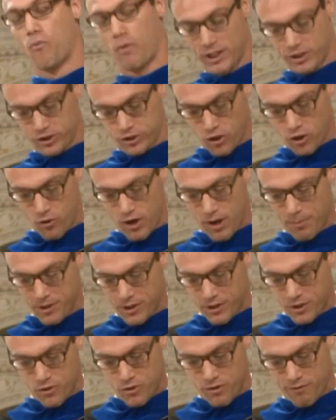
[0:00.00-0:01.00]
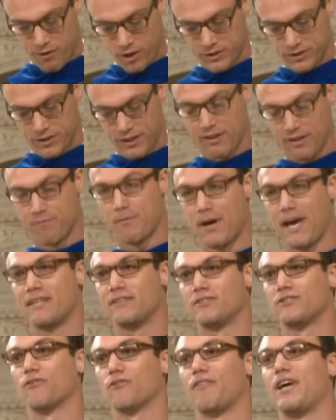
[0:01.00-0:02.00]
When I showed up at the University of
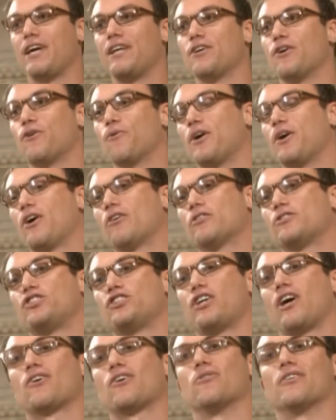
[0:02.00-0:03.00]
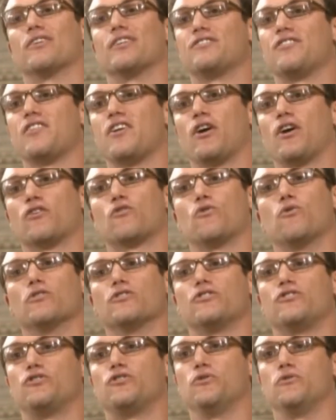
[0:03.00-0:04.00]
Pennsylvania, we all chuckled as the
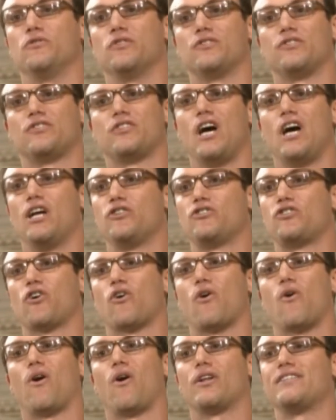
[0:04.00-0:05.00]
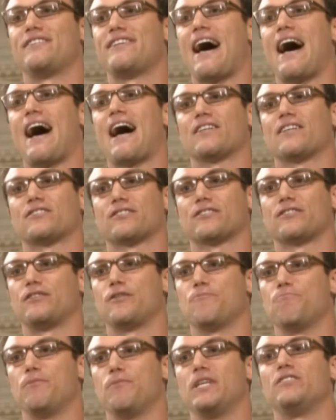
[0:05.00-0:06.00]
uncool students took on
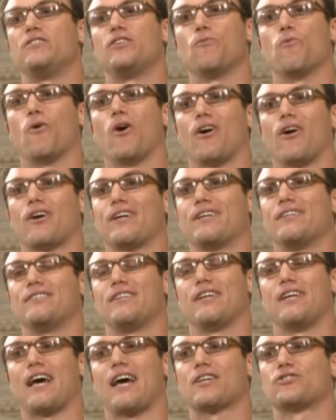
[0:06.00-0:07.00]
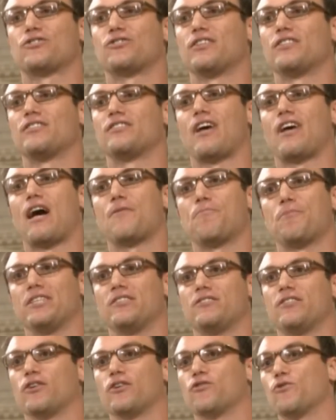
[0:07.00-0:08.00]
tasks and busy work and did extra
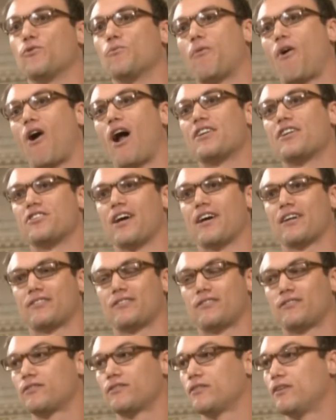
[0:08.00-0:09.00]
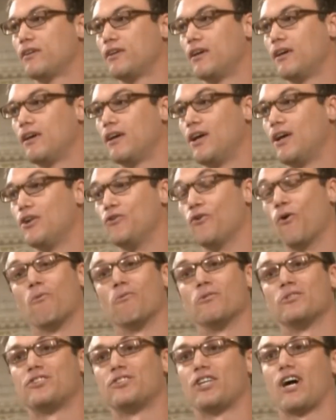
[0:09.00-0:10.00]
assignments and group projects. No
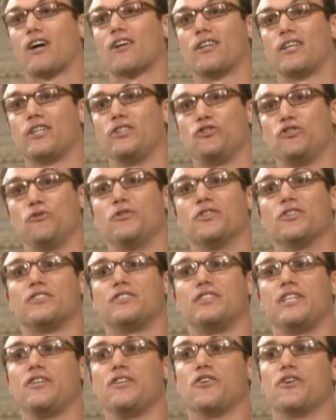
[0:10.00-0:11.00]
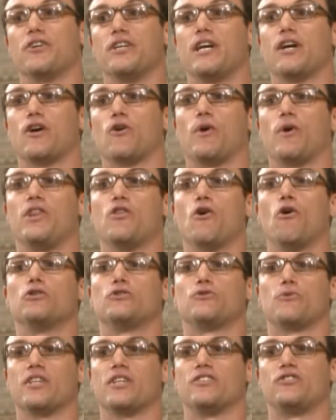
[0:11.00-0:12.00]
one was chuckling junior, senior year when
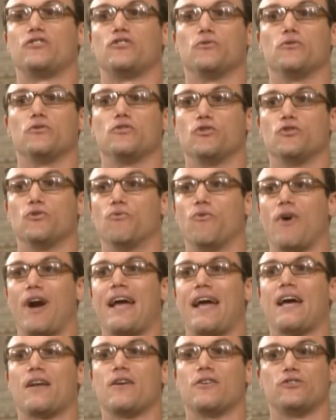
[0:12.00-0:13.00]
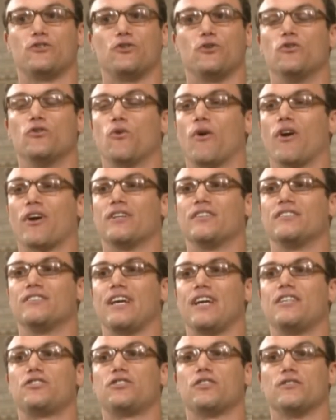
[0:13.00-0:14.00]
those were the students who ran student
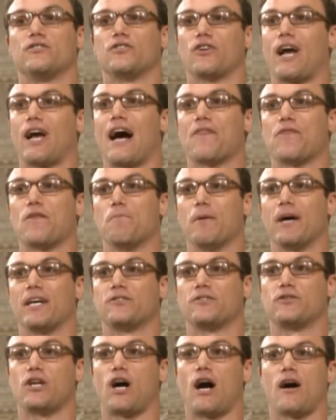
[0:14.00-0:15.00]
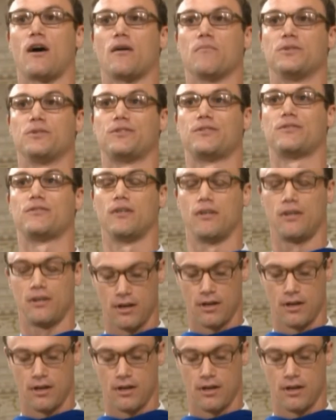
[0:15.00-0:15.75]
organizations or got the best jobs.